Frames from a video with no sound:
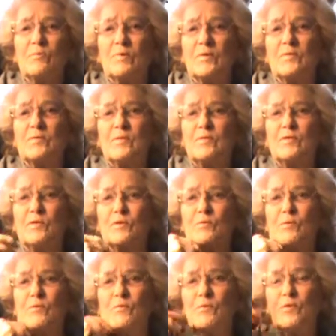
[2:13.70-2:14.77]
with the,
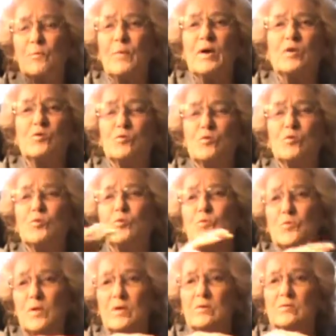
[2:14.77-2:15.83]
the way you do
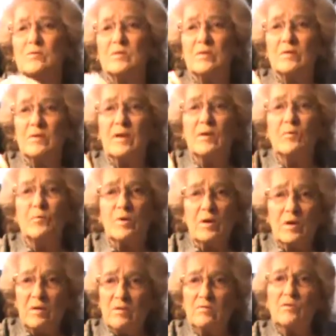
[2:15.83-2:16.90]
things and, and
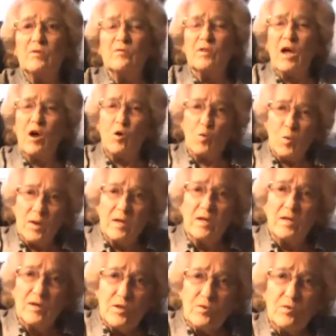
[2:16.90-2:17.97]
how
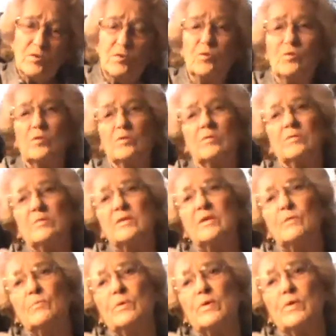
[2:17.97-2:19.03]
quickly you do it and
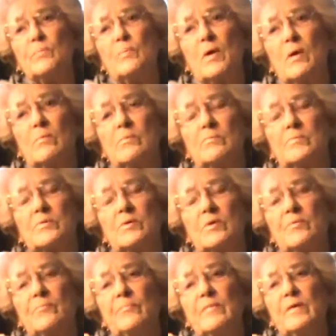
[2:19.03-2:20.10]
get rid of the problem.
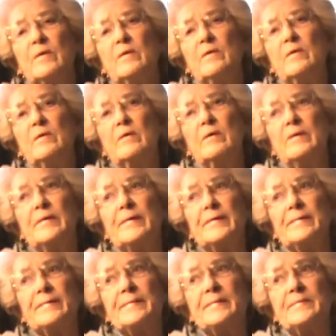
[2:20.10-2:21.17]
So,
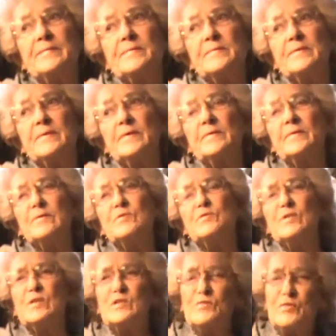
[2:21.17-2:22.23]
uh, it's uh,
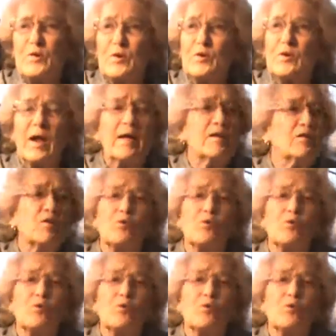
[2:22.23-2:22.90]
it's it's very good. I don't